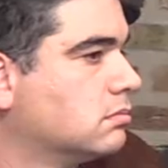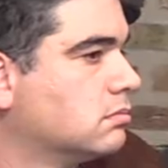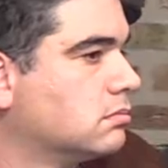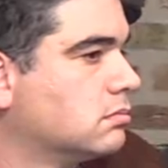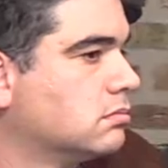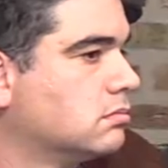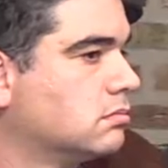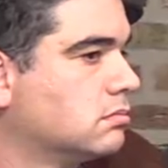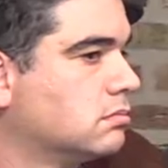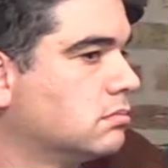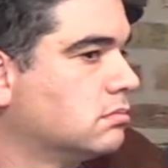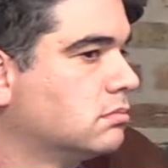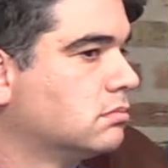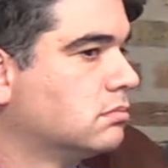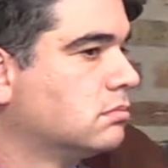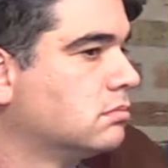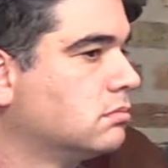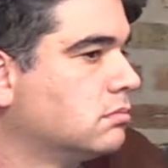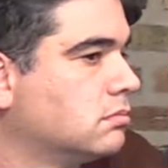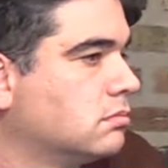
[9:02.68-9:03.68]

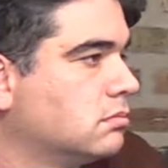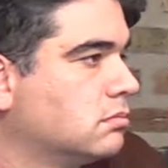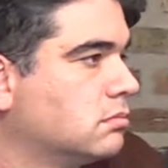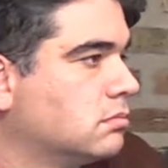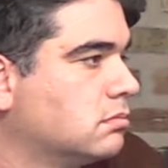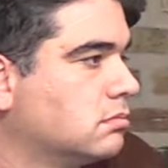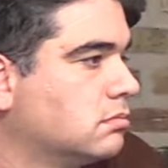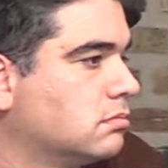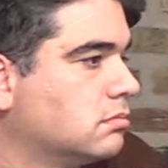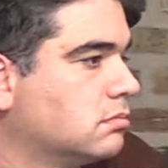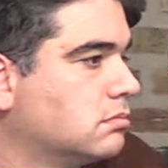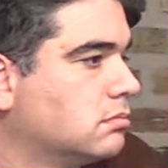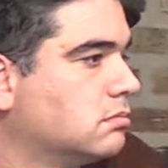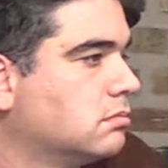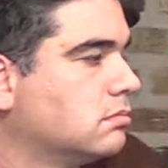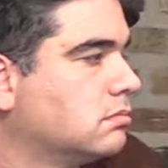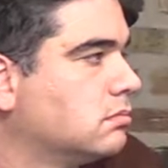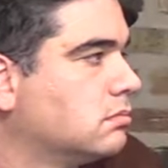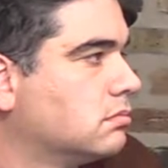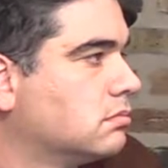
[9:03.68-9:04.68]

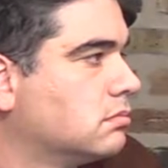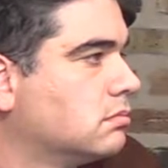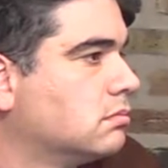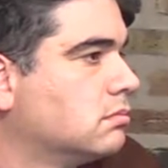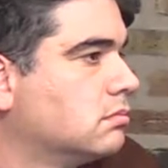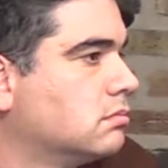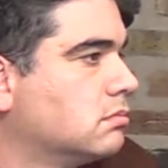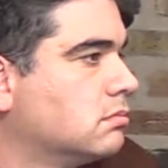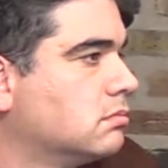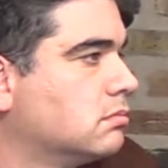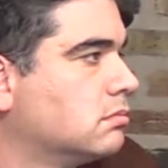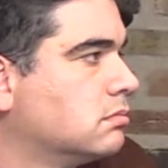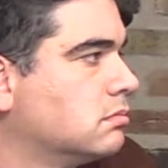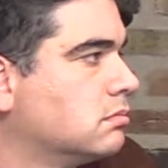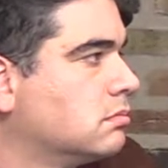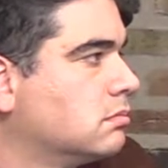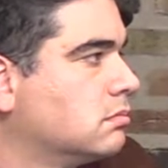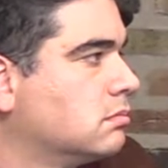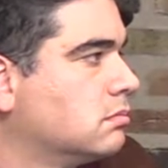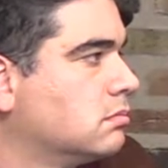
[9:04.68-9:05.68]

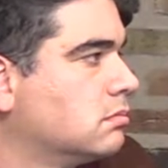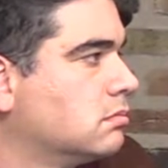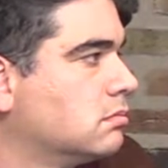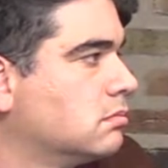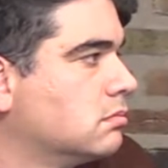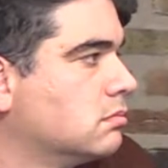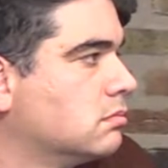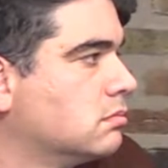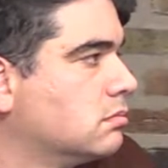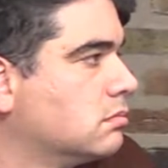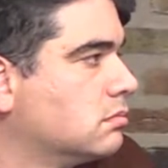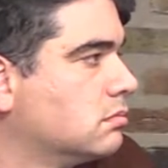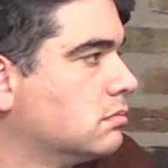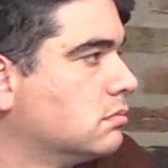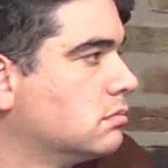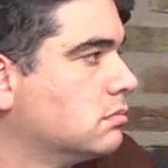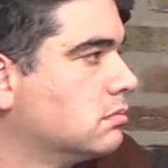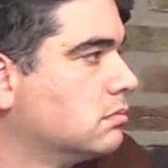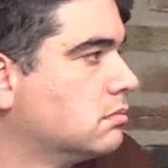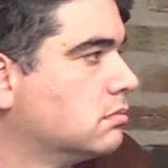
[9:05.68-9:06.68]

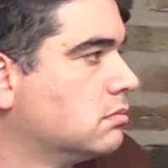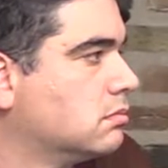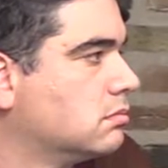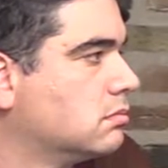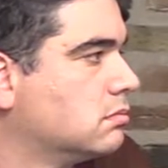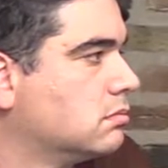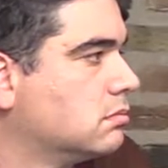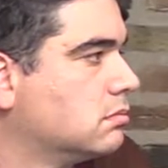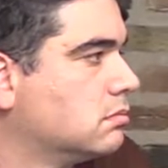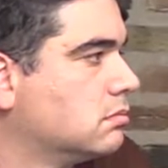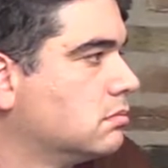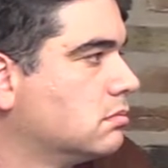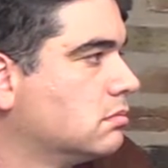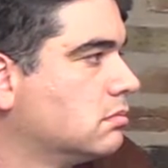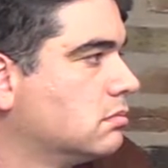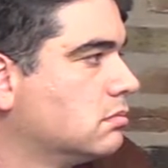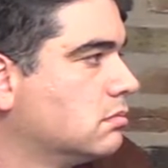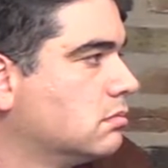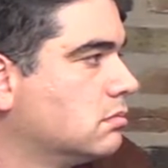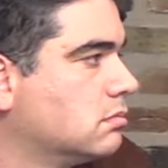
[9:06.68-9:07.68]

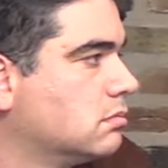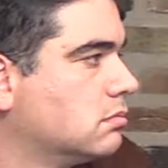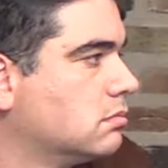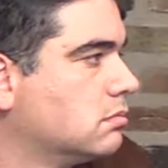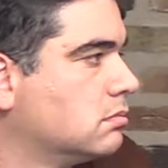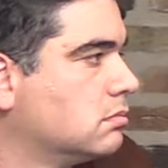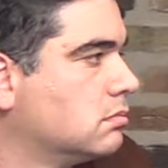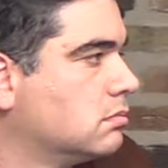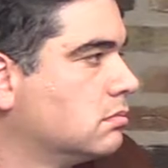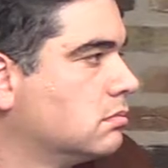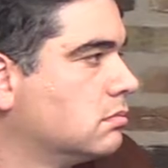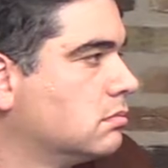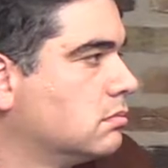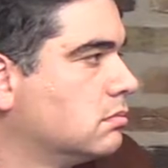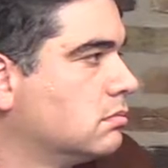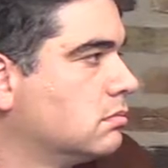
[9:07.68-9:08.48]
(not speaking)